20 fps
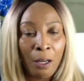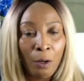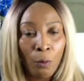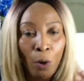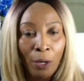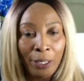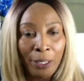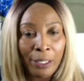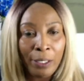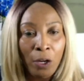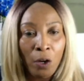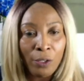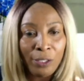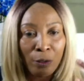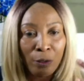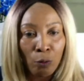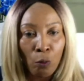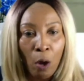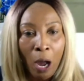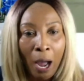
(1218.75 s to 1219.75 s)
One of those
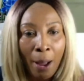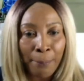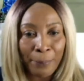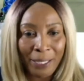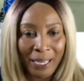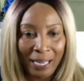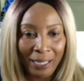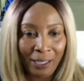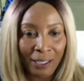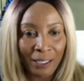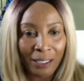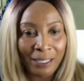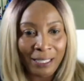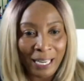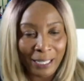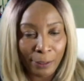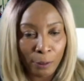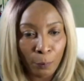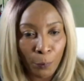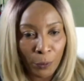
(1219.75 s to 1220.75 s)
kettle
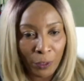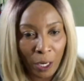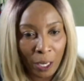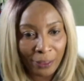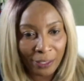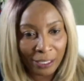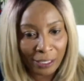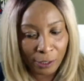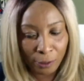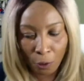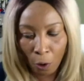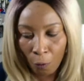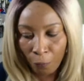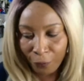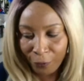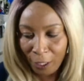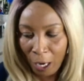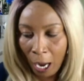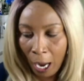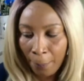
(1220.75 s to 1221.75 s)
that you put on the
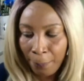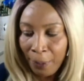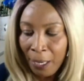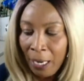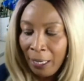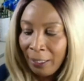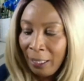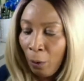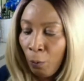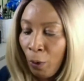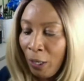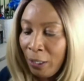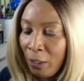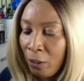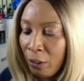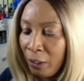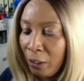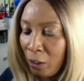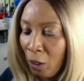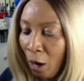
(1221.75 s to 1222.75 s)
stovetop that when
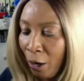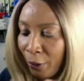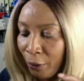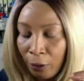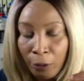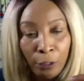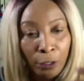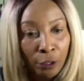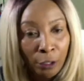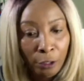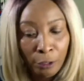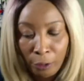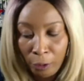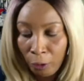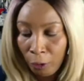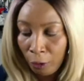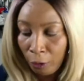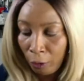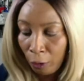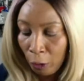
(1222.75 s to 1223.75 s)
you start
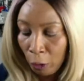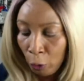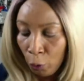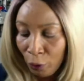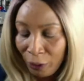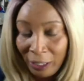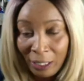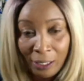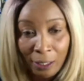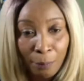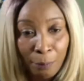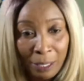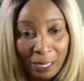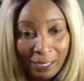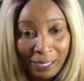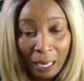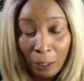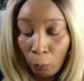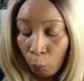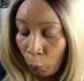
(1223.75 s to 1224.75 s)
to use it, it
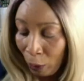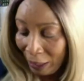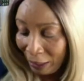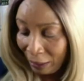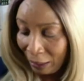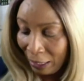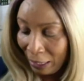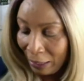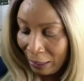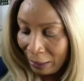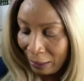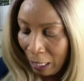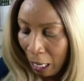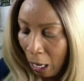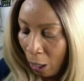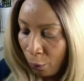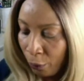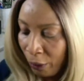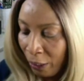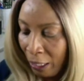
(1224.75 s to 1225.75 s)
make that whistling
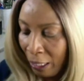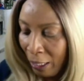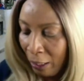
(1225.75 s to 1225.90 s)
sound.